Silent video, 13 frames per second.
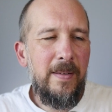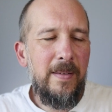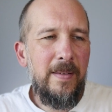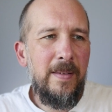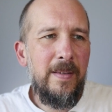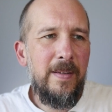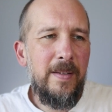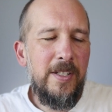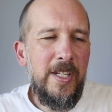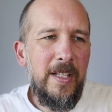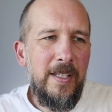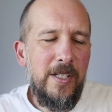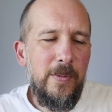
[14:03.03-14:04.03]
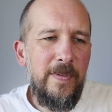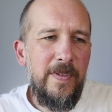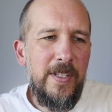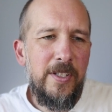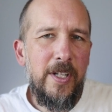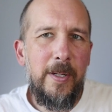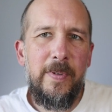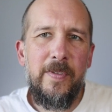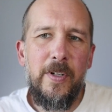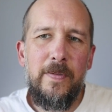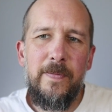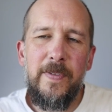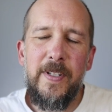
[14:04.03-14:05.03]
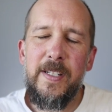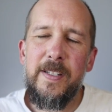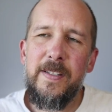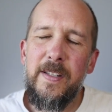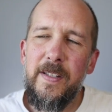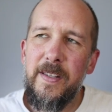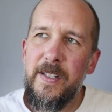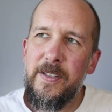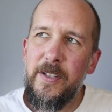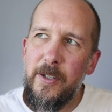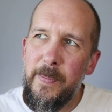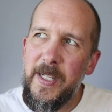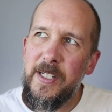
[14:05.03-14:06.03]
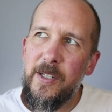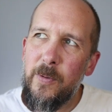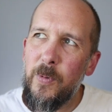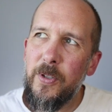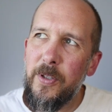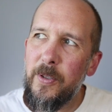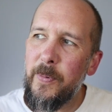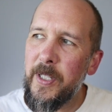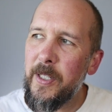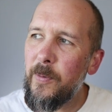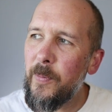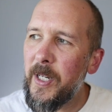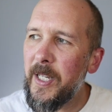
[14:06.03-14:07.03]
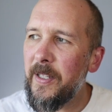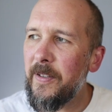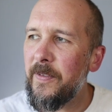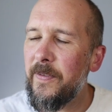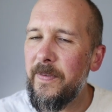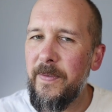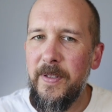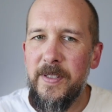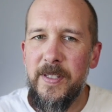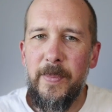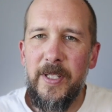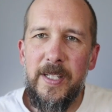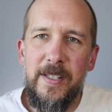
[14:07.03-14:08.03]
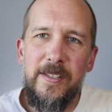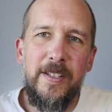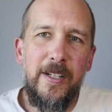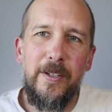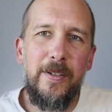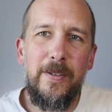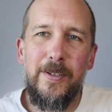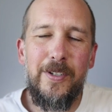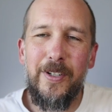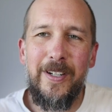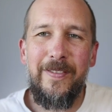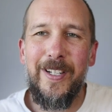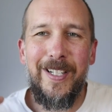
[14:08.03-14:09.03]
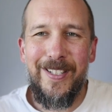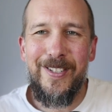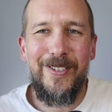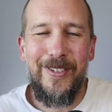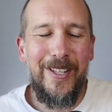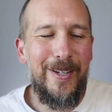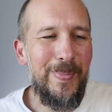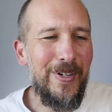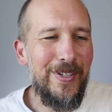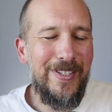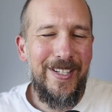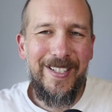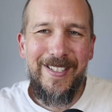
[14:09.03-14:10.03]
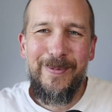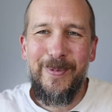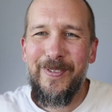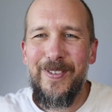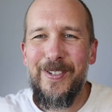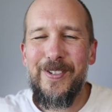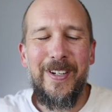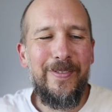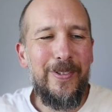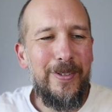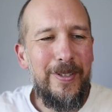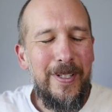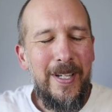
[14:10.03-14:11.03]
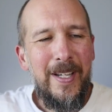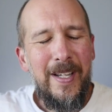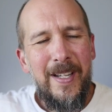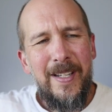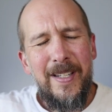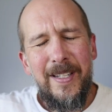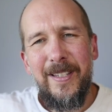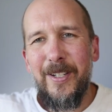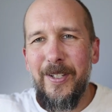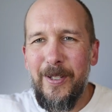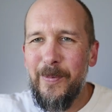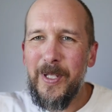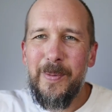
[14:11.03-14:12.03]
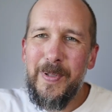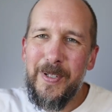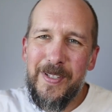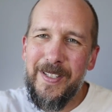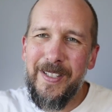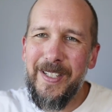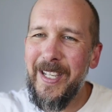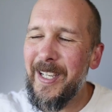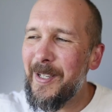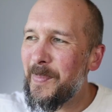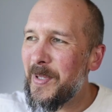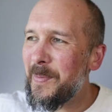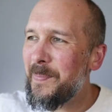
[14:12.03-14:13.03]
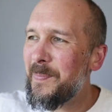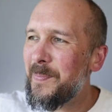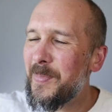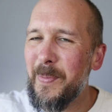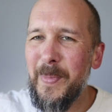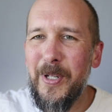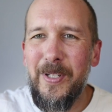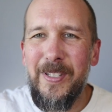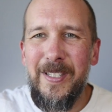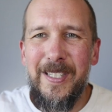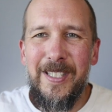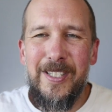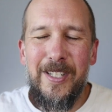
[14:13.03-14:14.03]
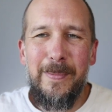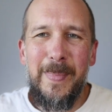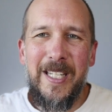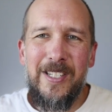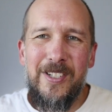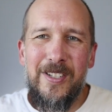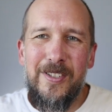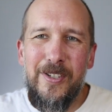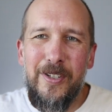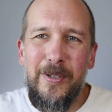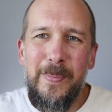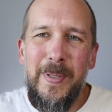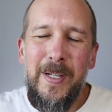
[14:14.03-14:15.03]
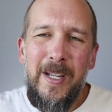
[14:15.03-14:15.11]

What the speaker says: the challenge with this type of conflict is that there's no magic wand that we can wave. Someone has to go and drive out and do that project with the travel, and only one person can be promoted into the manager's job.